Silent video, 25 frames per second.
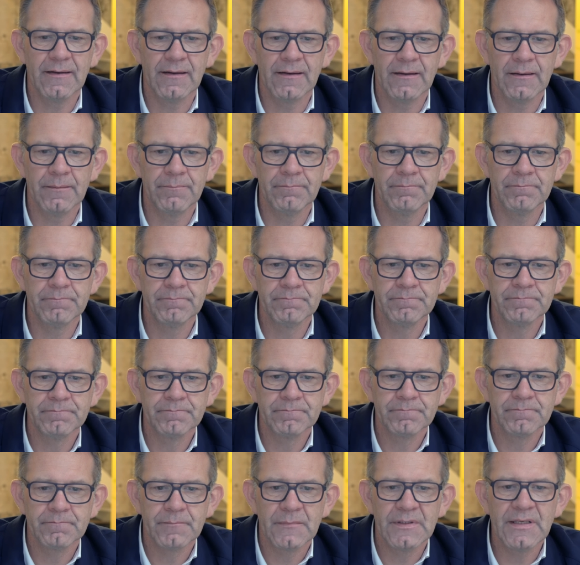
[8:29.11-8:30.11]
Um,
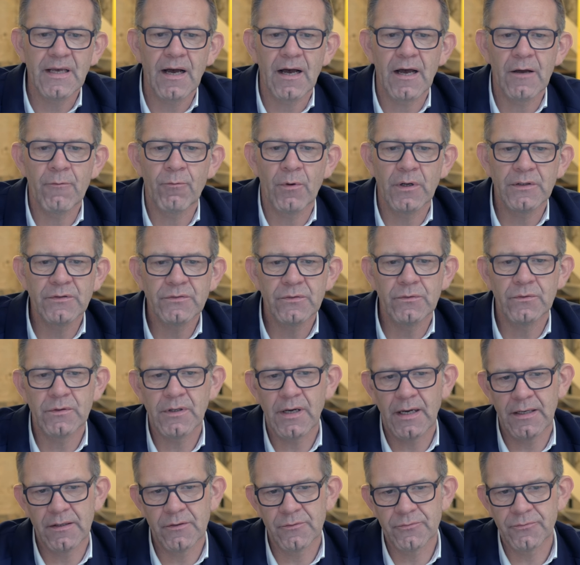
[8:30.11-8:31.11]
yeah, I want to
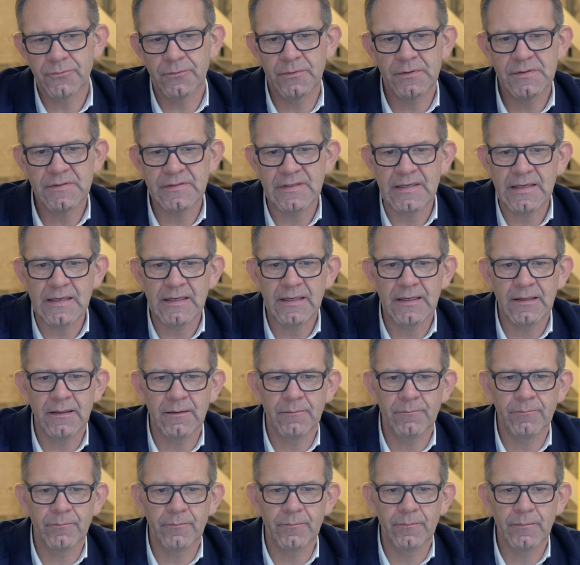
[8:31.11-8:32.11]
kind of
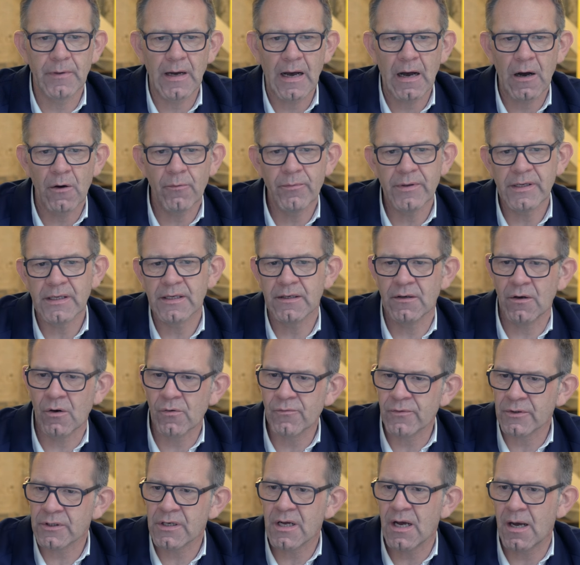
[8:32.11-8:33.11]
see how we can
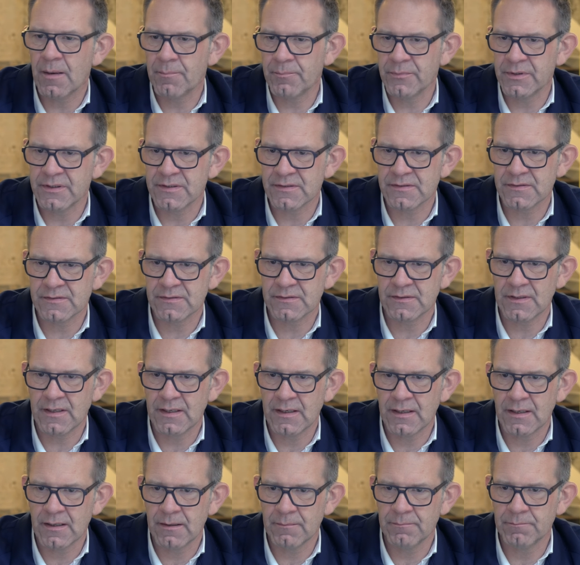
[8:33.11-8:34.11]
overcome this
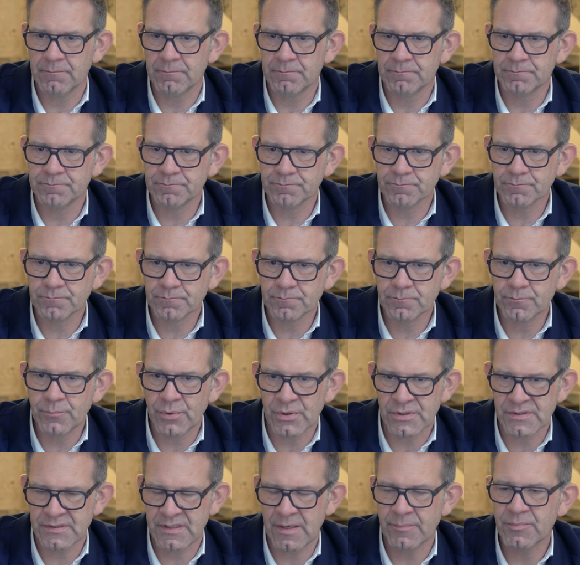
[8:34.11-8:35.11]
um,
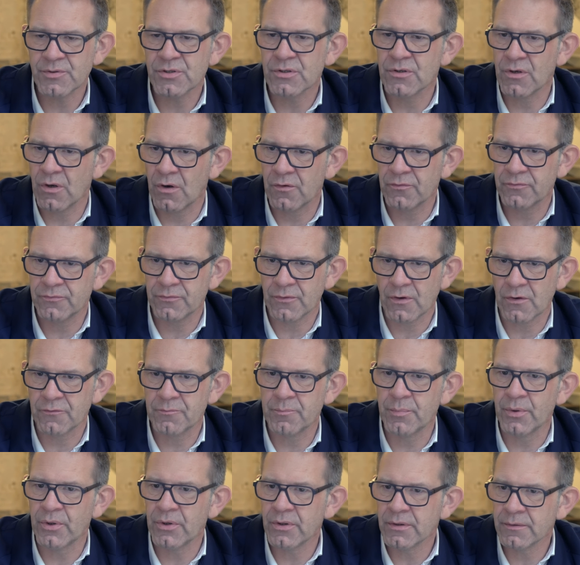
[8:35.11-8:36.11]
perception of,
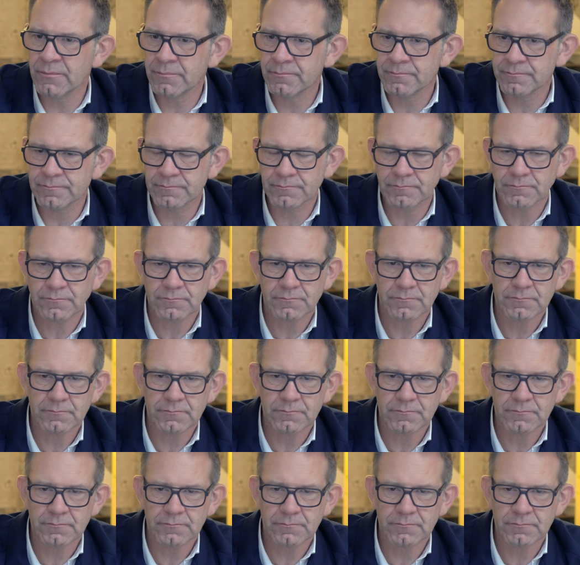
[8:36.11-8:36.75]
of burden mm.